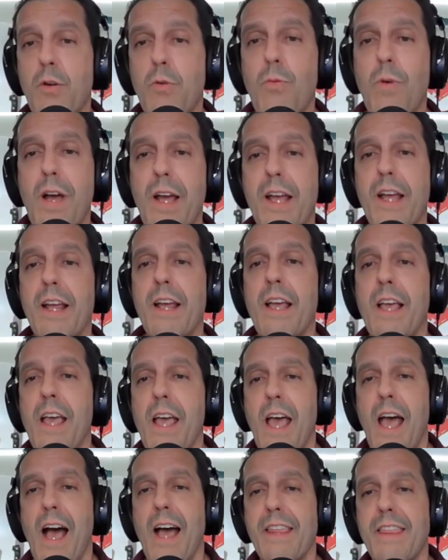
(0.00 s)
in a way
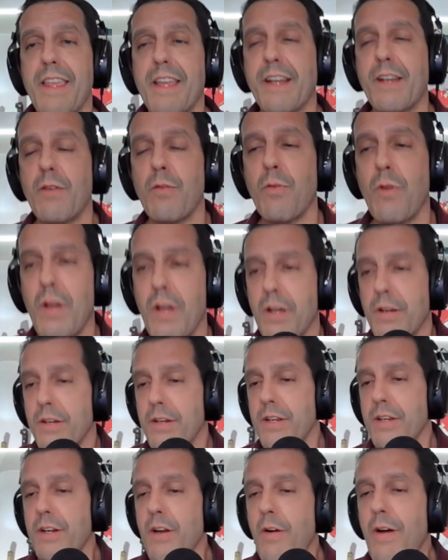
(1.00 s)
i think
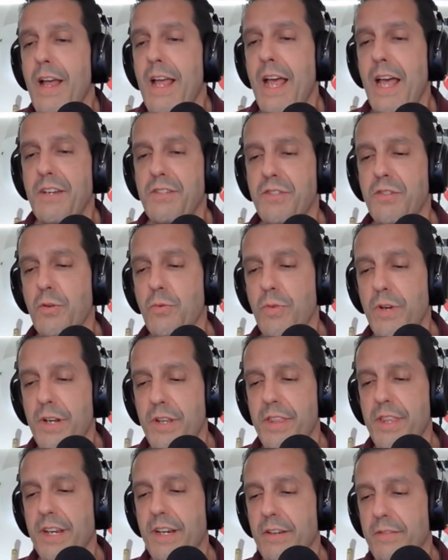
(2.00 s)
you know i asked you what
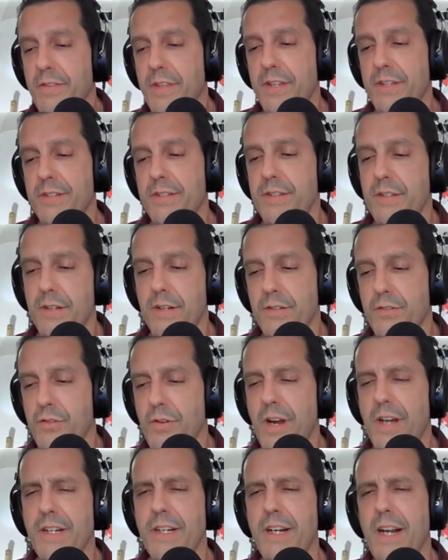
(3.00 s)
do you think of this
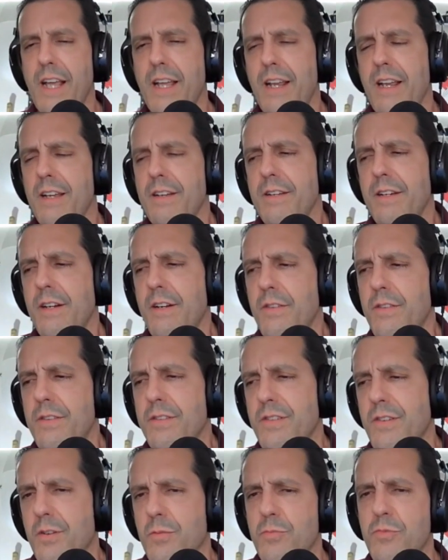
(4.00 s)
trend and i you know
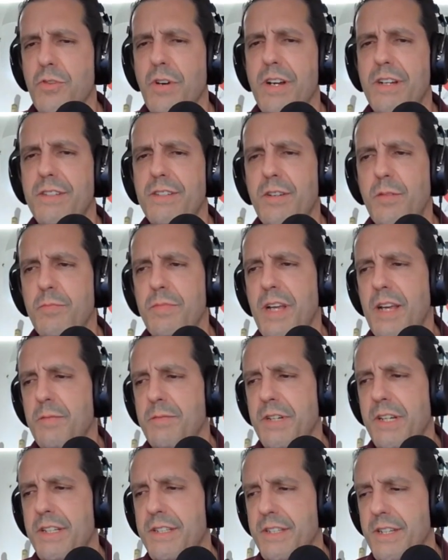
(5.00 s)
the term trend
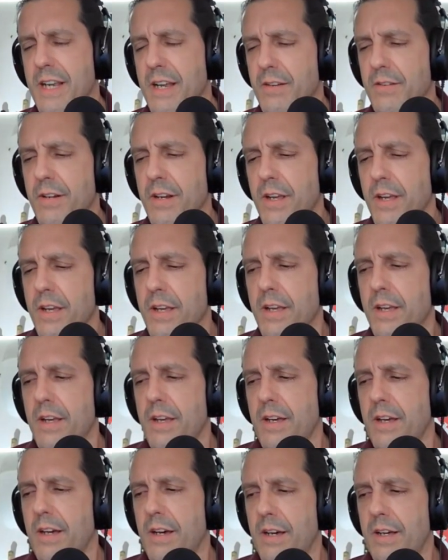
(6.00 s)
sometimes can sound
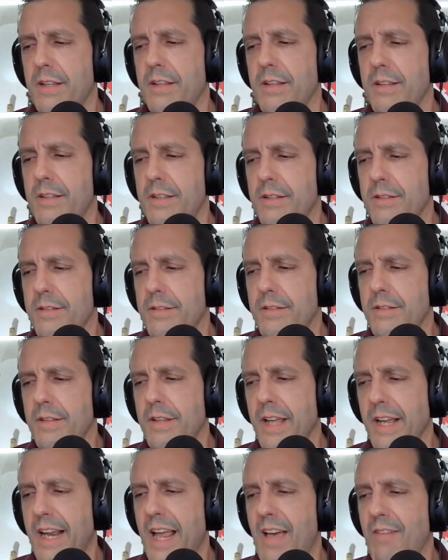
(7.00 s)
uh,
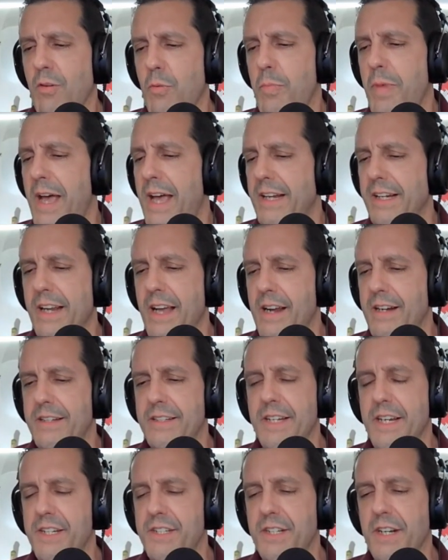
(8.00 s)
like have a bad
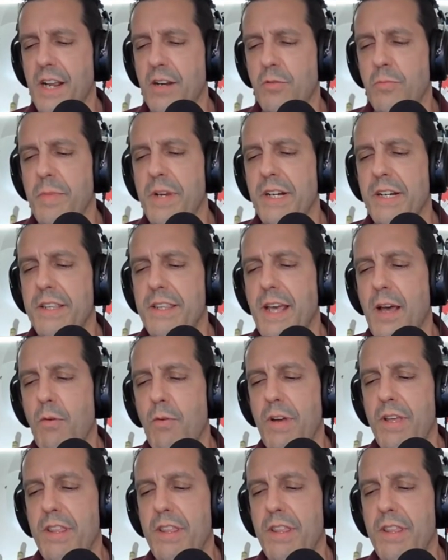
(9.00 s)
connotation i don't mean it that